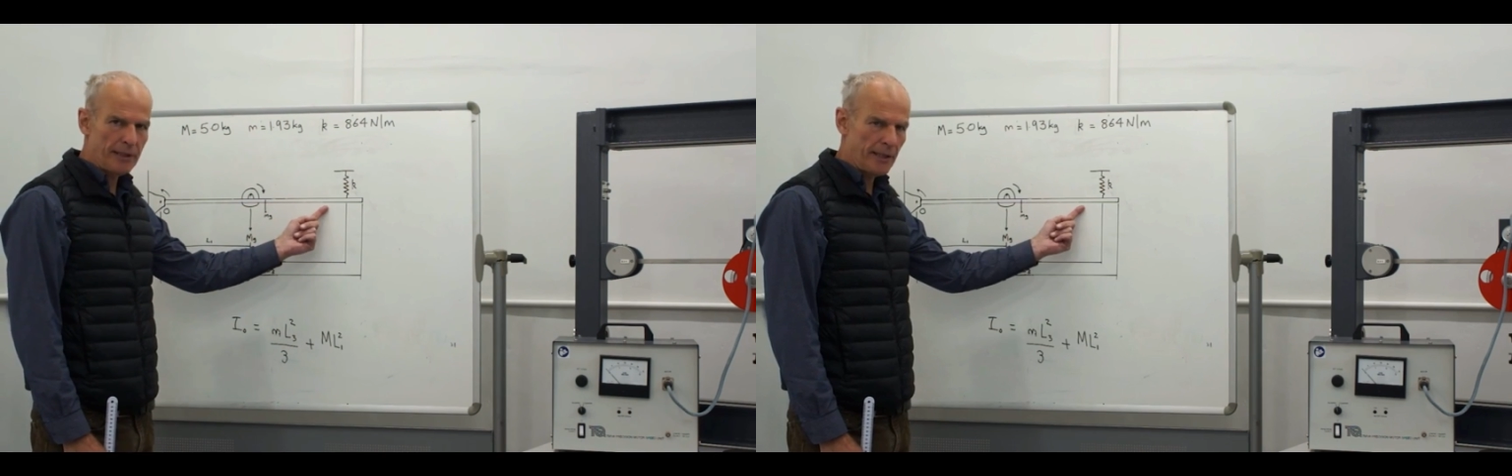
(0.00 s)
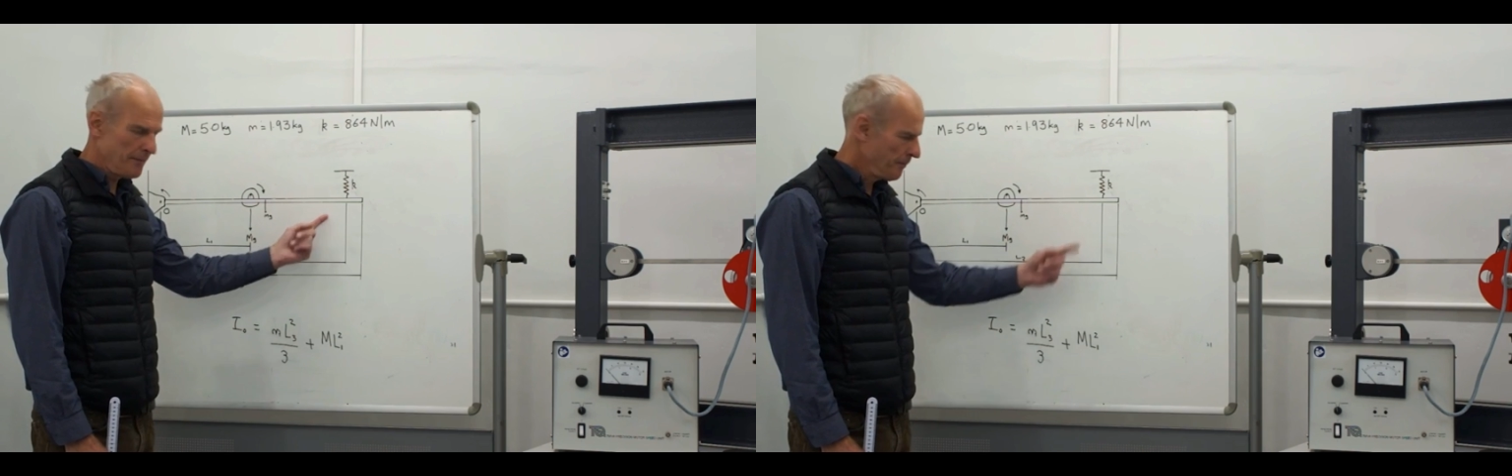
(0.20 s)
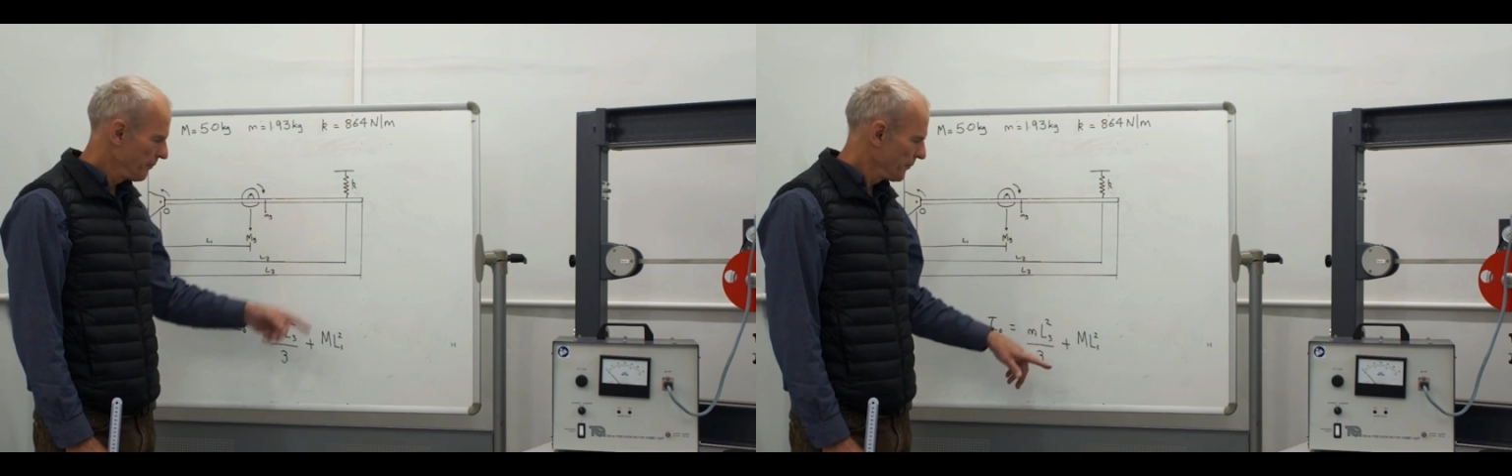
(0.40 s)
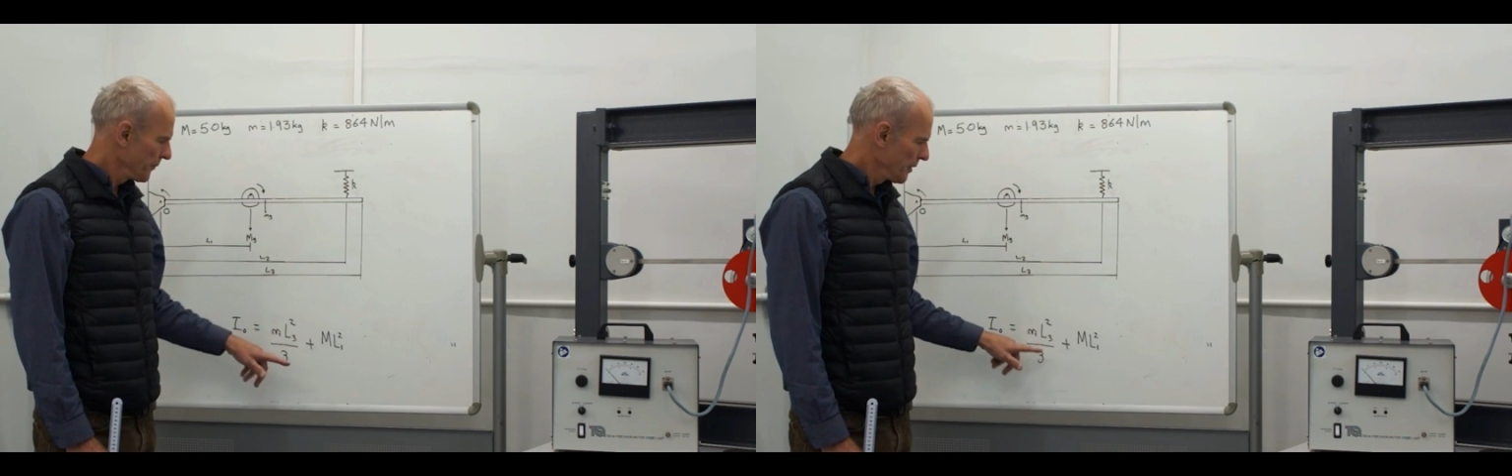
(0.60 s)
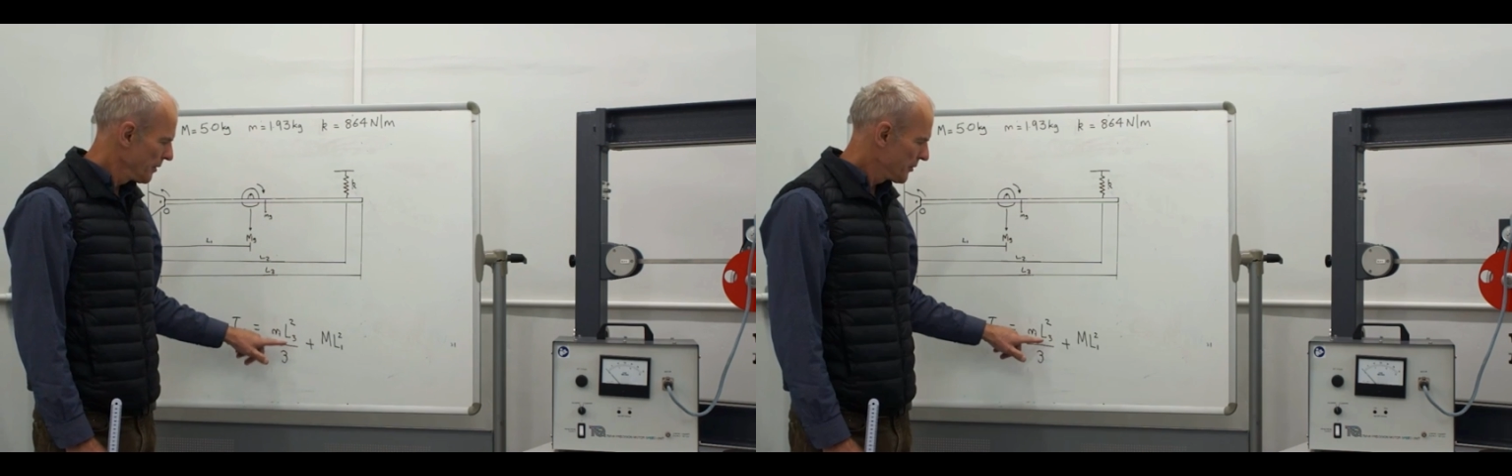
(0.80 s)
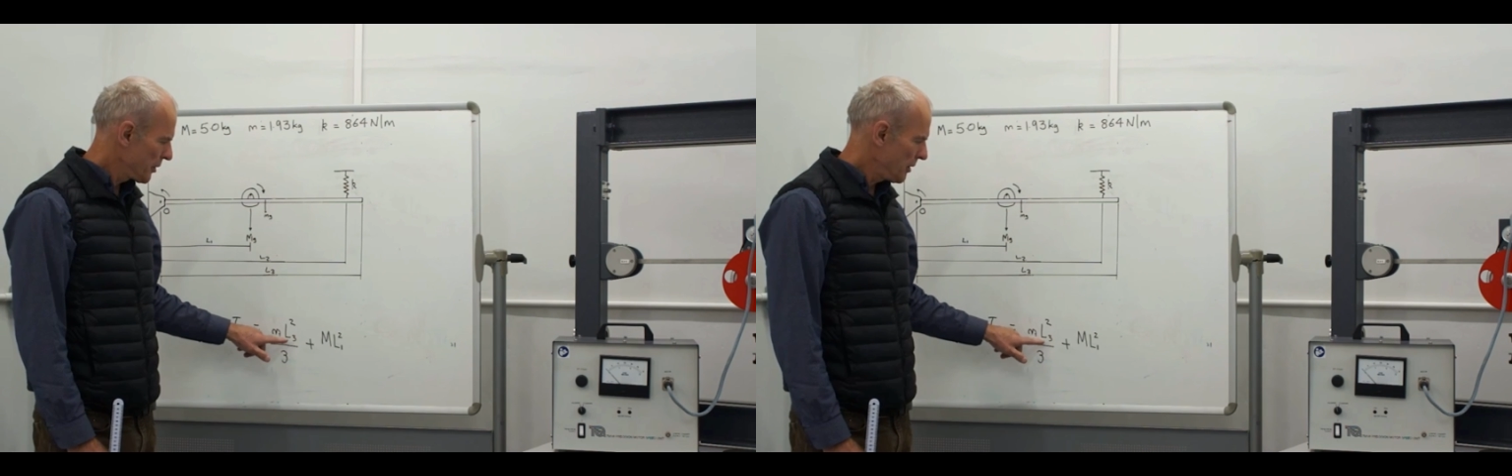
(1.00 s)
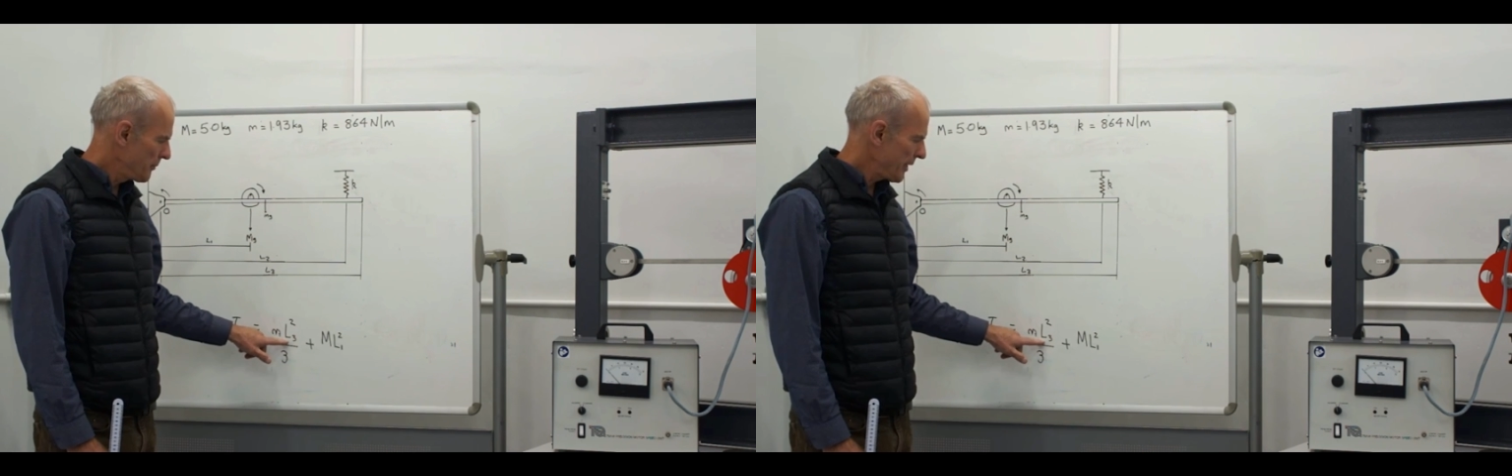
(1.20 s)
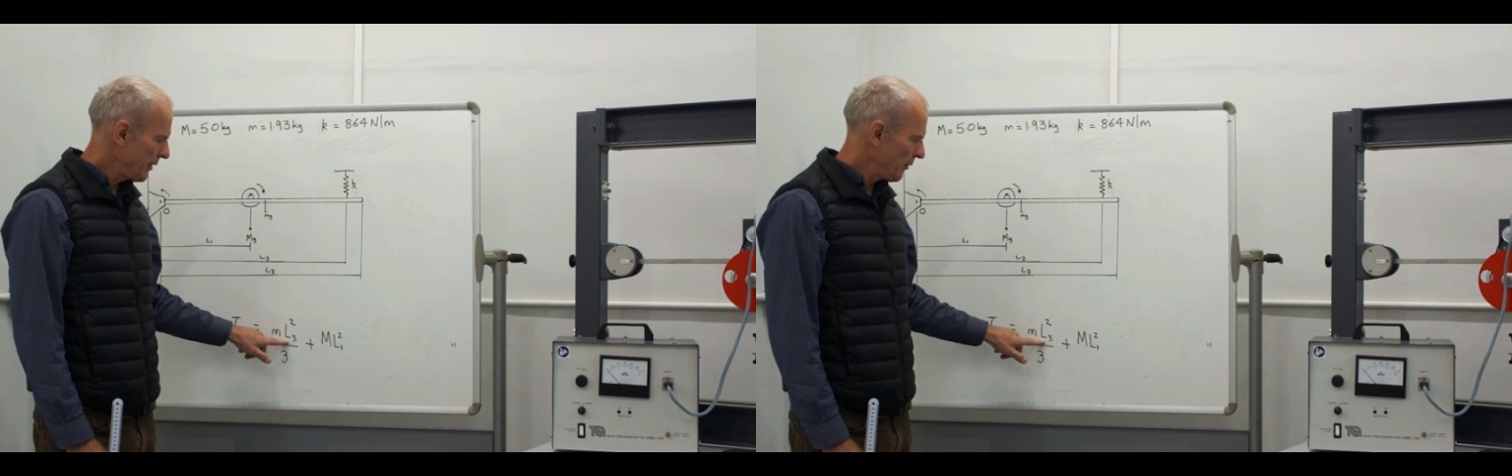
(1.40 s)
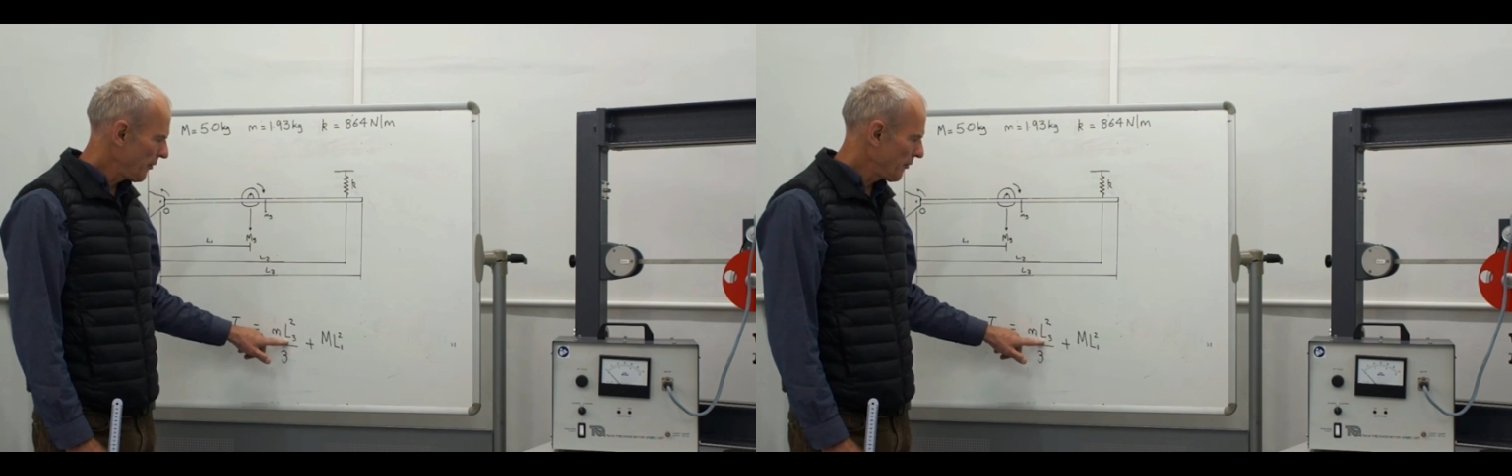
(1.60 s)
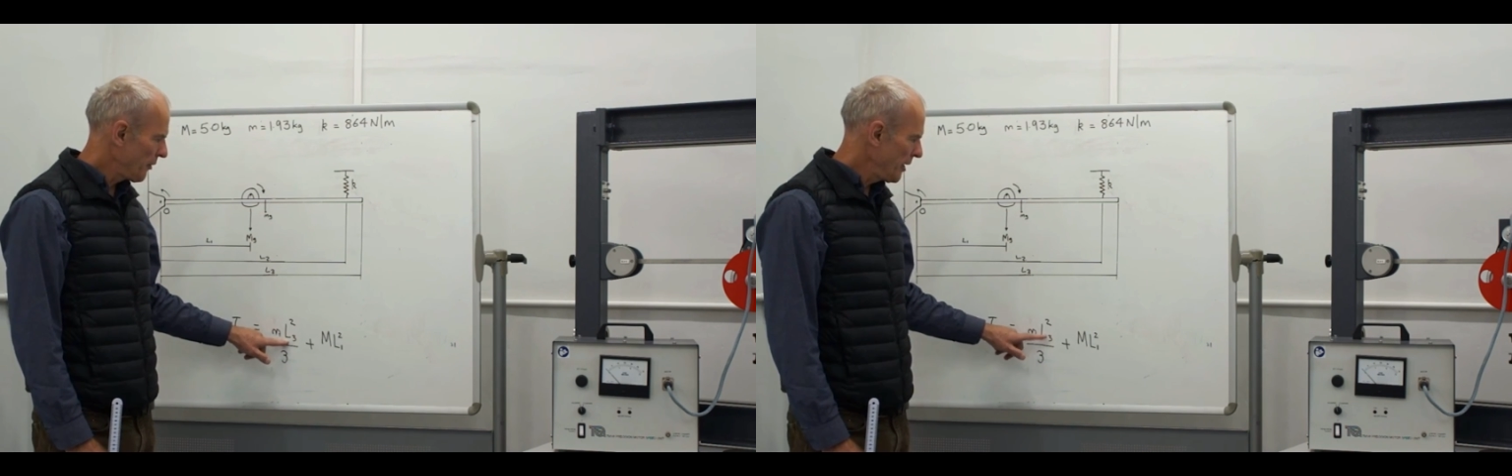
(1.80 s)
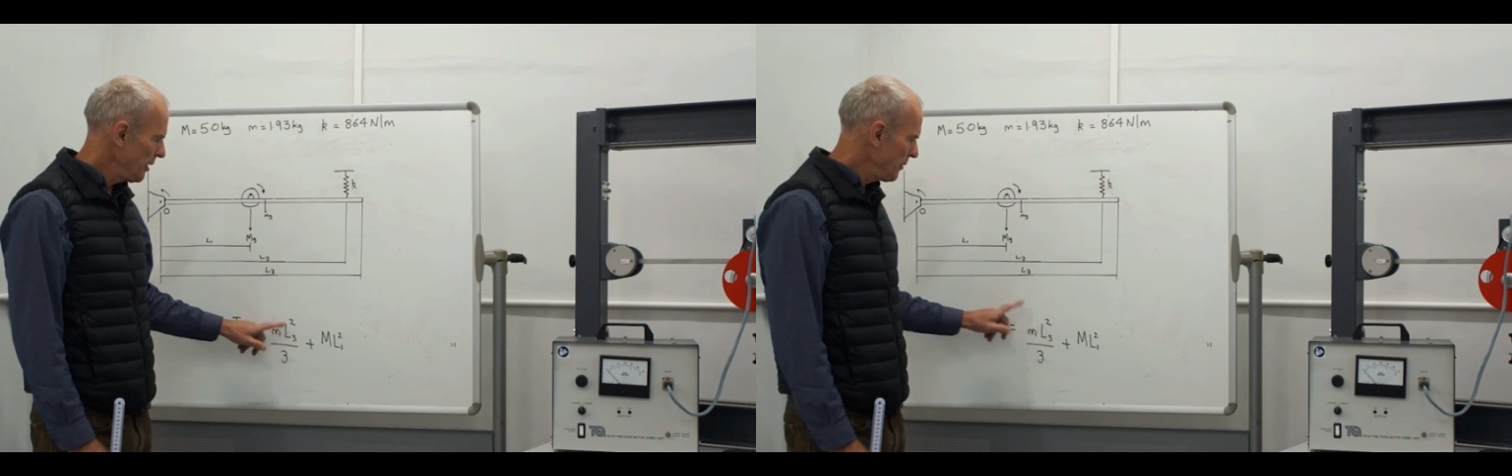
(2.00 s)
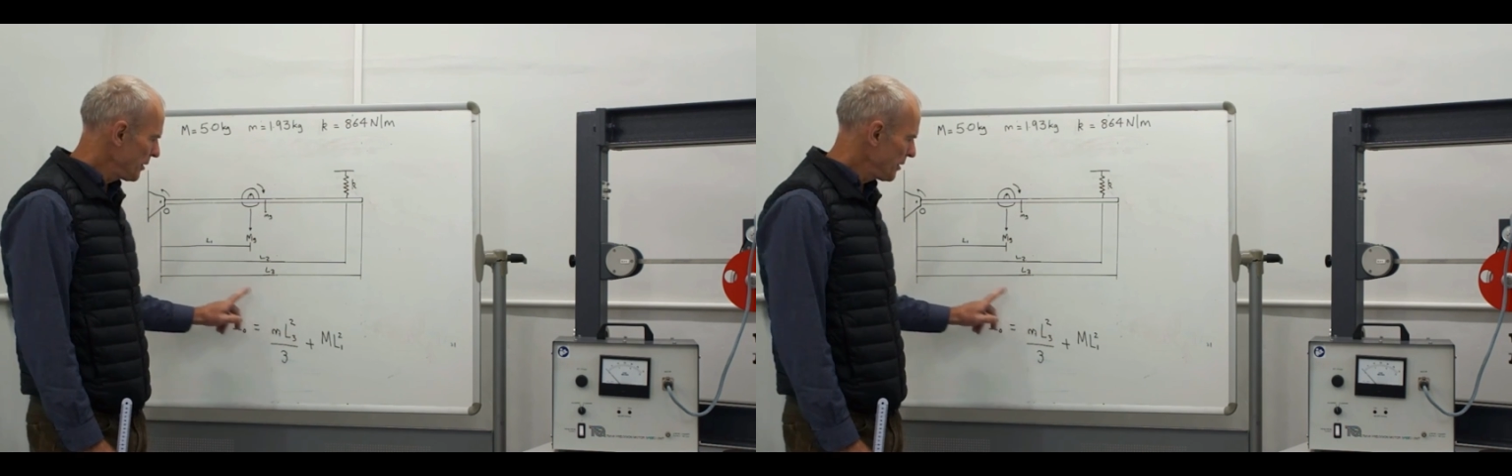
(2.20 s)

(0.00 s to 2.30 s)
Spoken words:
again, times L3,